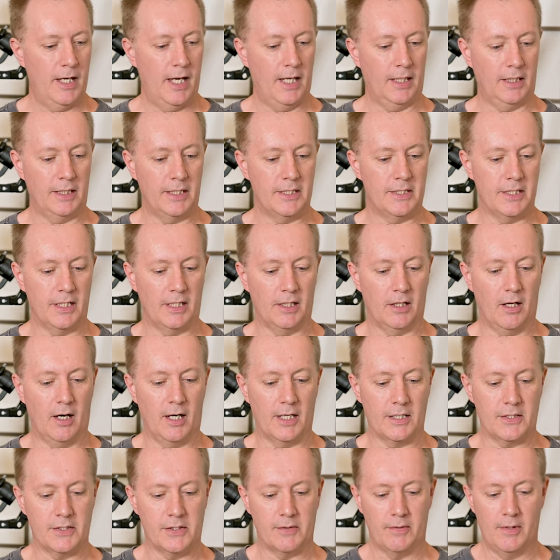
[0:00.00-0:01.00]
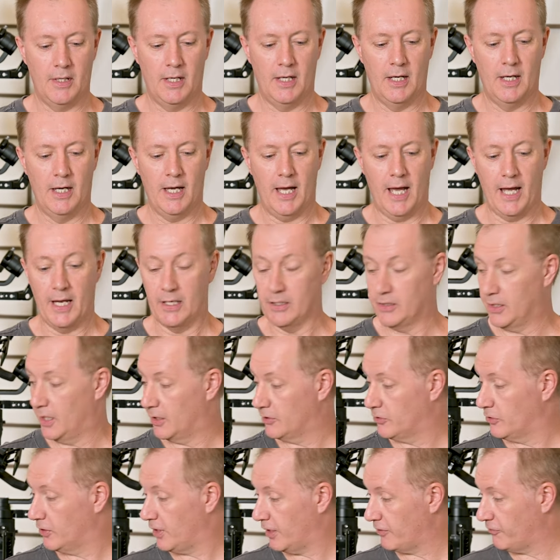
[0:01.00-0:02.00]
LED lights. And
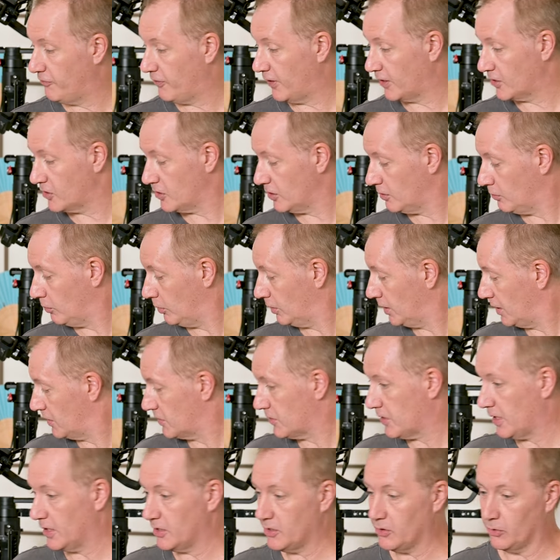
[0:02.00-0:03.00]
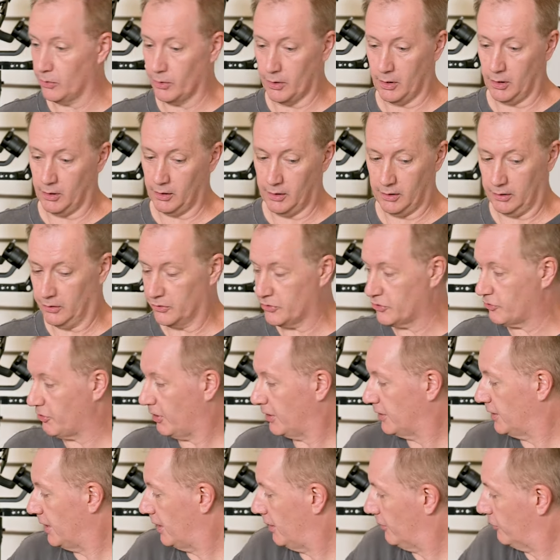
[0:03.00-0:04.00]
uh, do they function? Well, yes, they do, and I'll
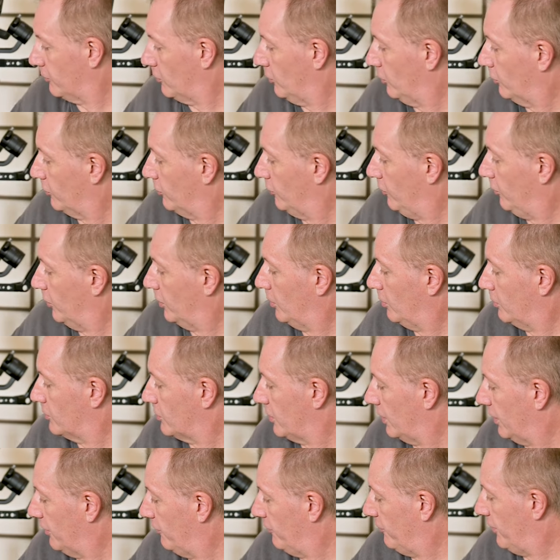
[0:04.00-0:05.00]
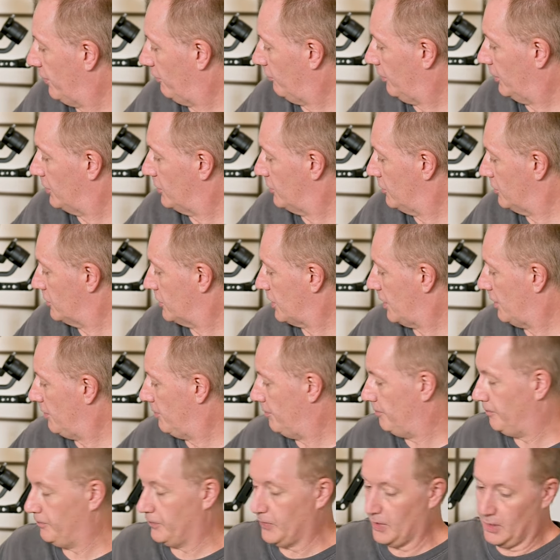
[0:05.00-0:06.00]
illustrate that, of course, for you. It's only fair I do so.